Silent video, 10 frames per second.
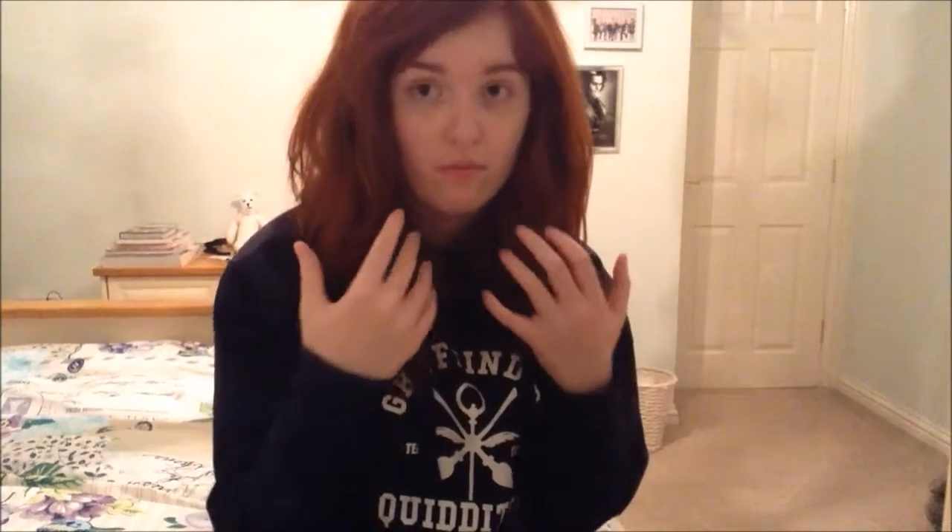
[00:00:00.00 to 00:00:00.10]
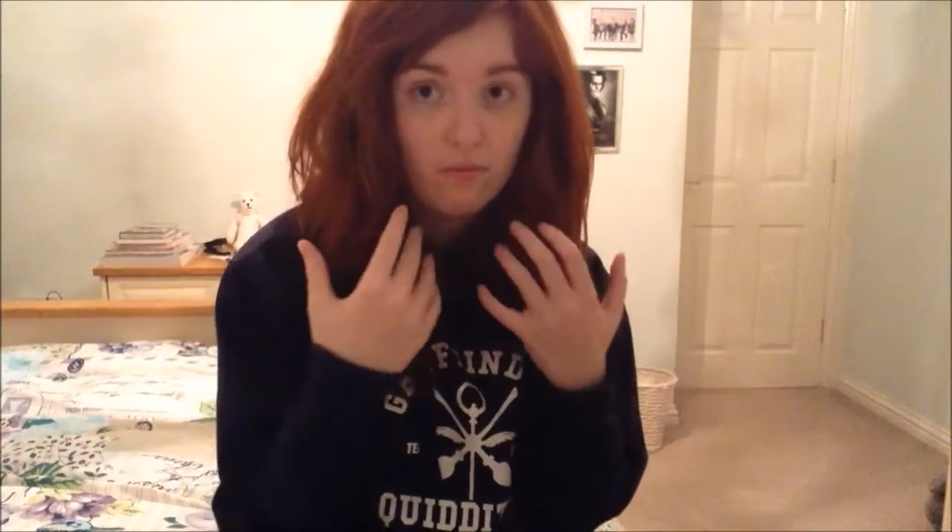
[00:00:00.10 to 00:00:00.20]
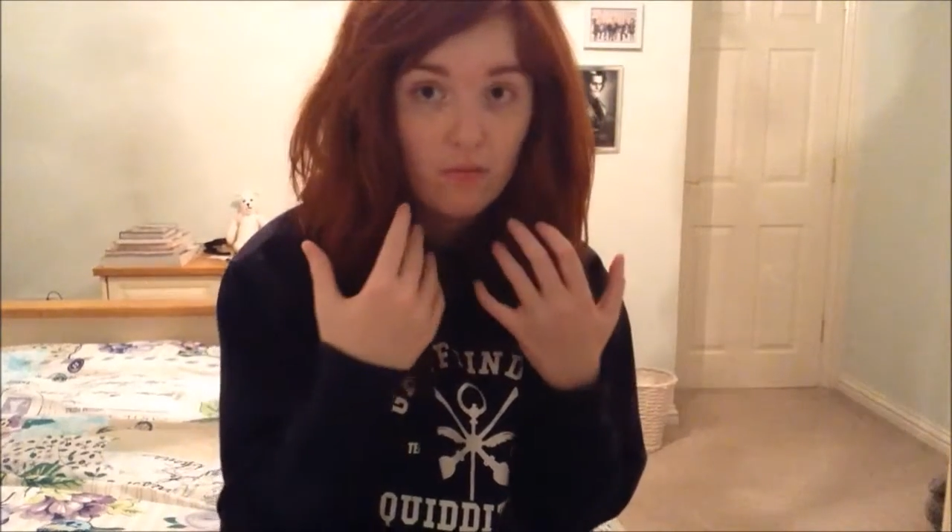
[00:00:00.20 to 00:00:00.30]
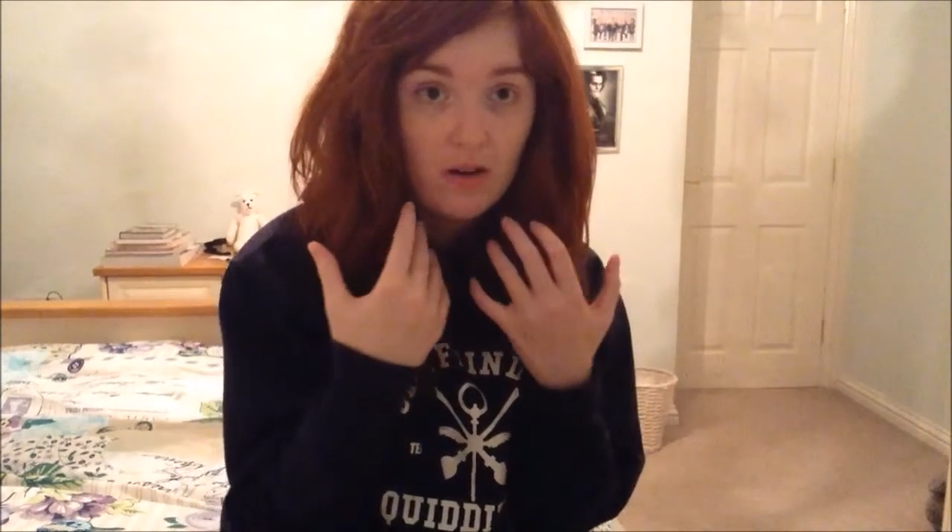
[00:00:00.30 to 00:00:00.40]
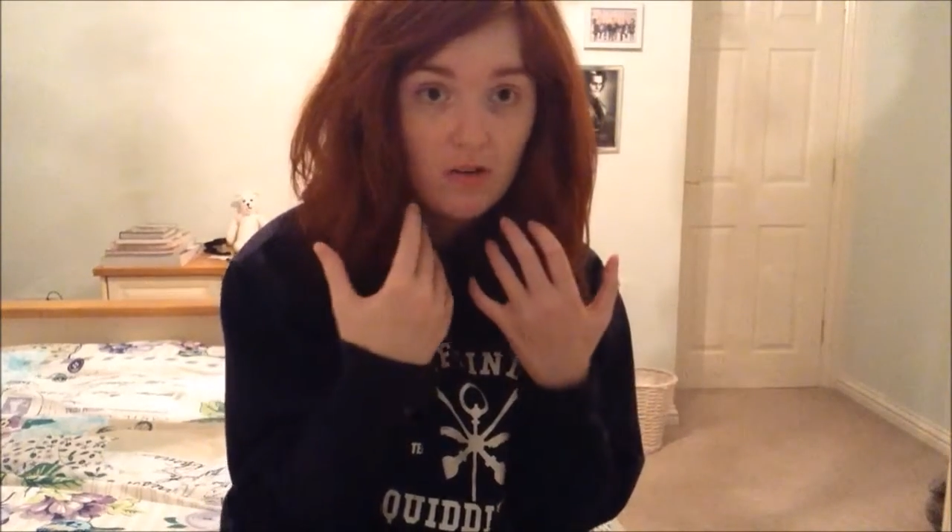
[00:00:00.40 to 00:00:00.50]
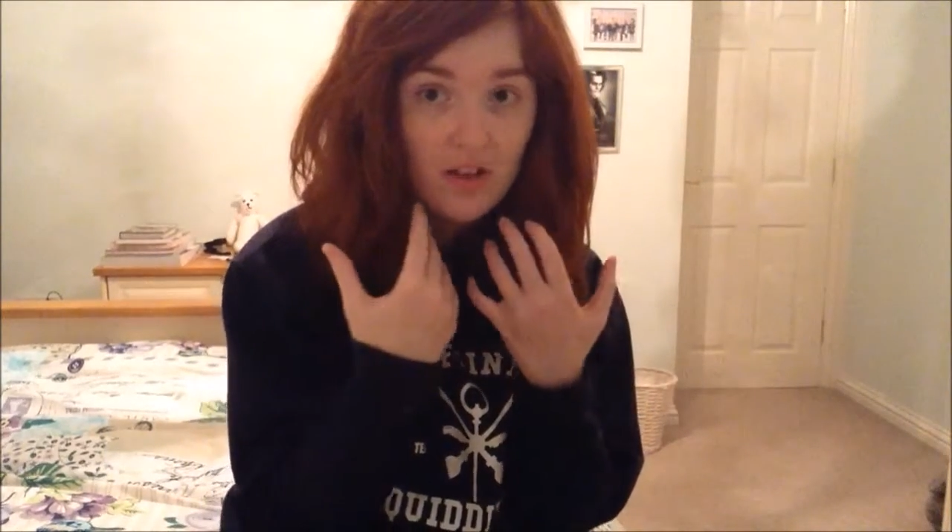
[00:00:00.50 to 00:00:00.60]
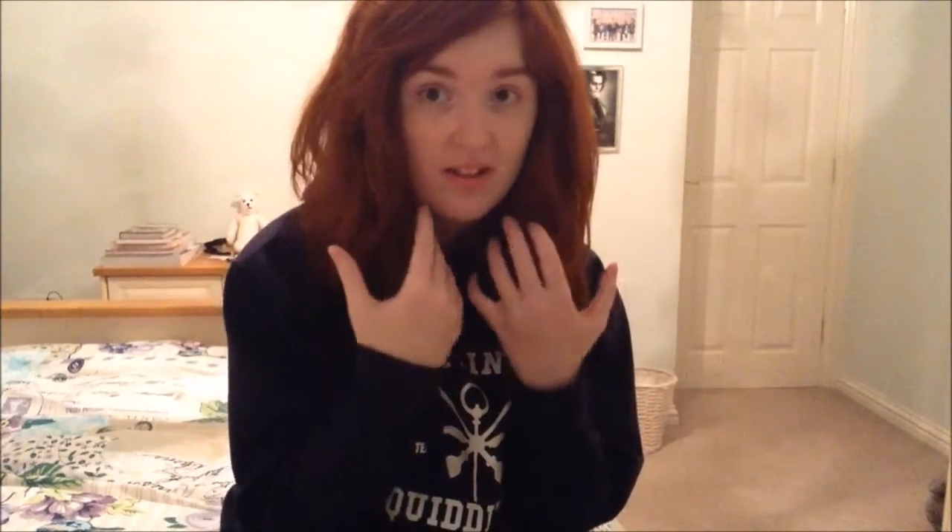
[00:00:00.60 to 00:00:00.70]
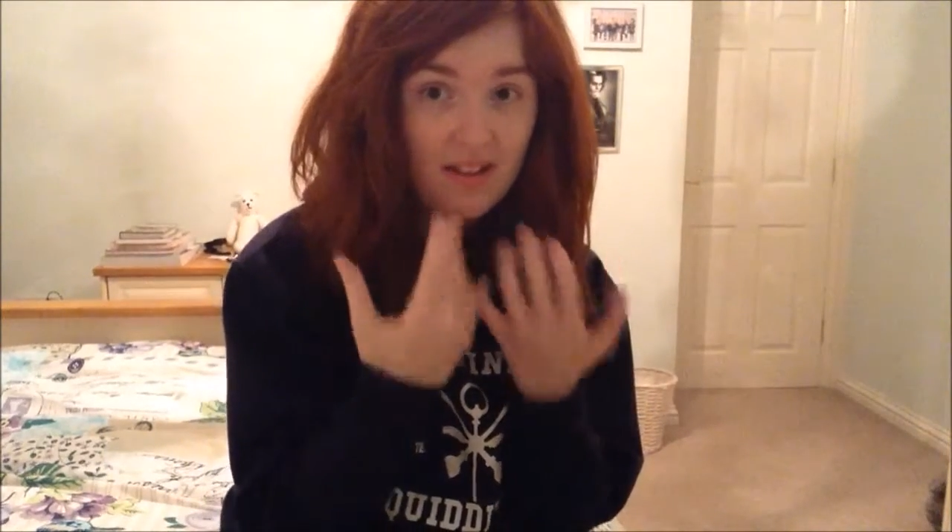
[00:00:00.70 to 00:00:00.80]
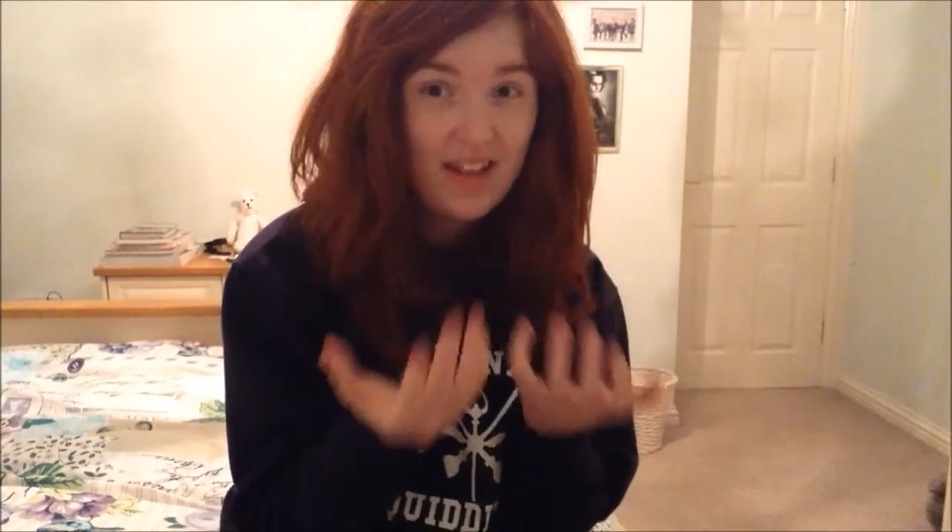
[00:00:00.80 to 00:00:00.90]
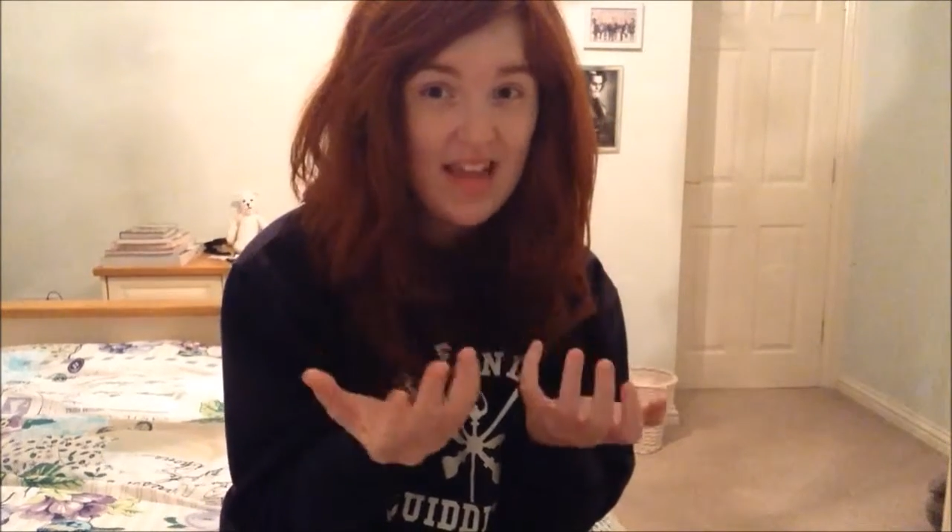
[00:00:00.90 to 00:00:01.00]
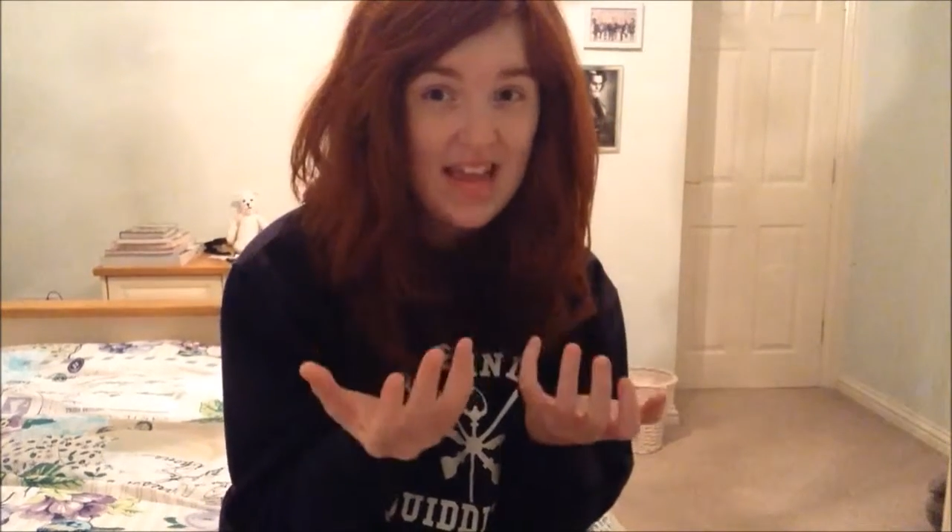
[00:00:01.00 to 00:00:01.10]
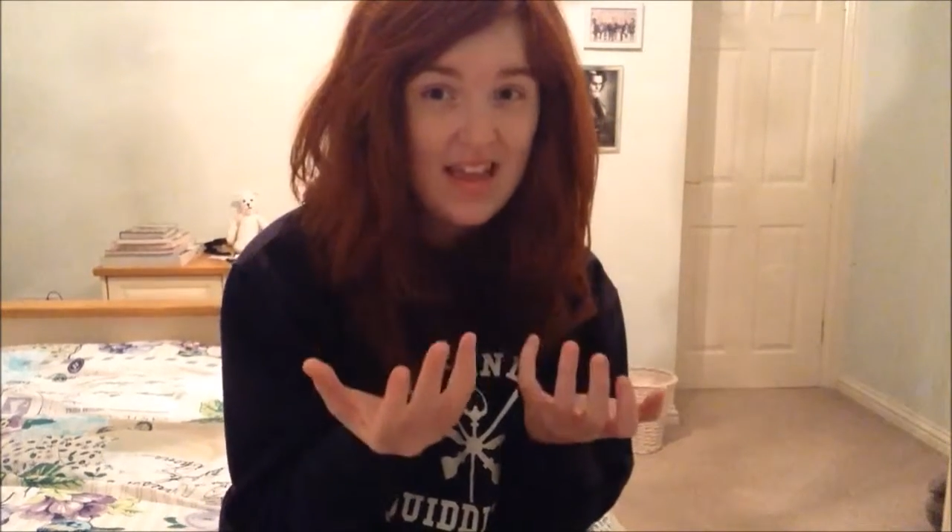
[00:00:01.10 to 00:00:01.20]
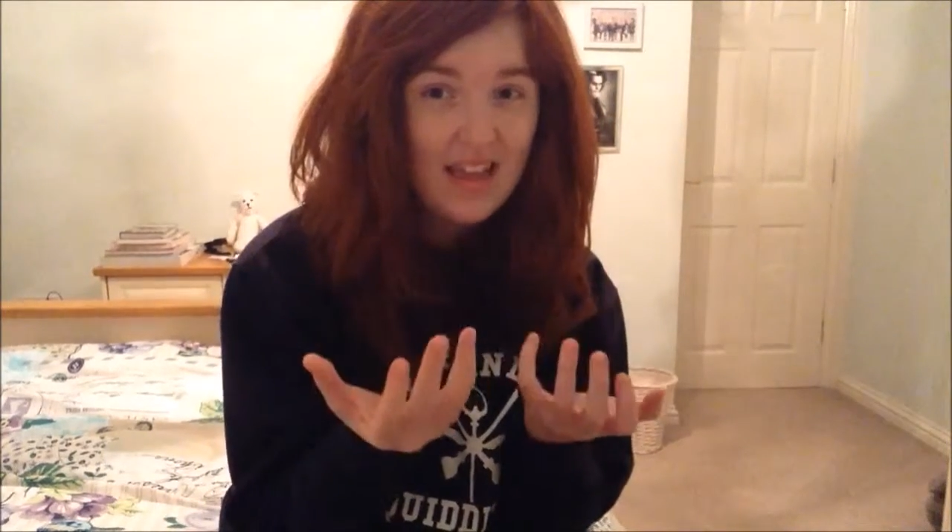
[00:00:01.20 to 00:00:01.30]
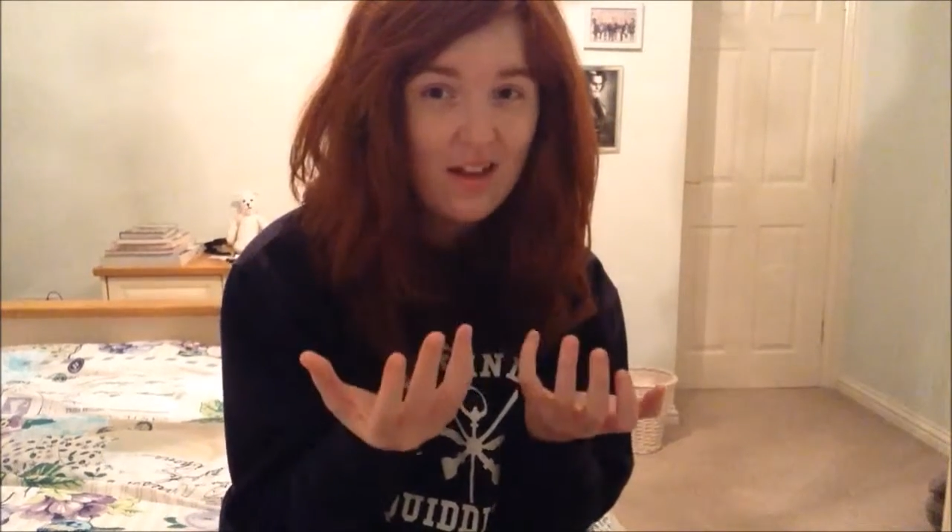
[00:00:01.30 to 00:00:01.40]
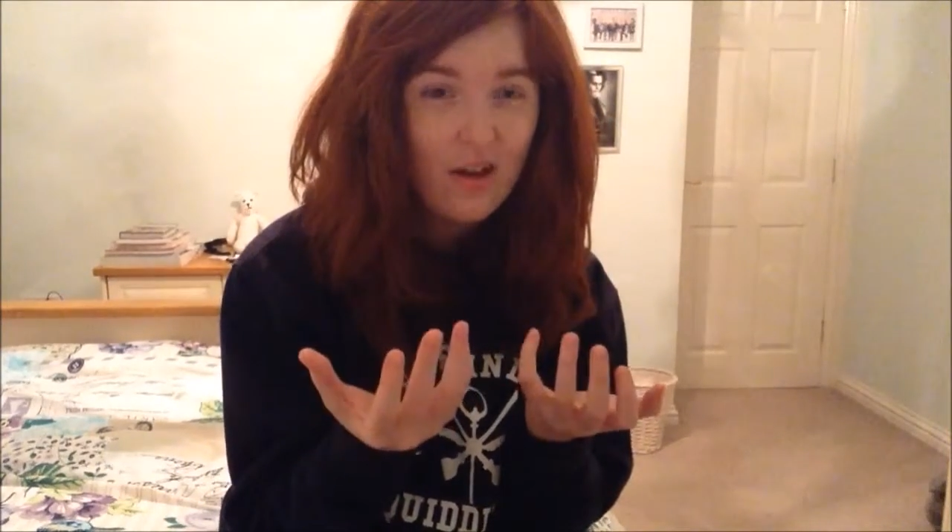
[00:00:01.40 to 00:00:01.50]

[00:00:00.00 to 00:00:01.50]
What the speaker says: readers can see,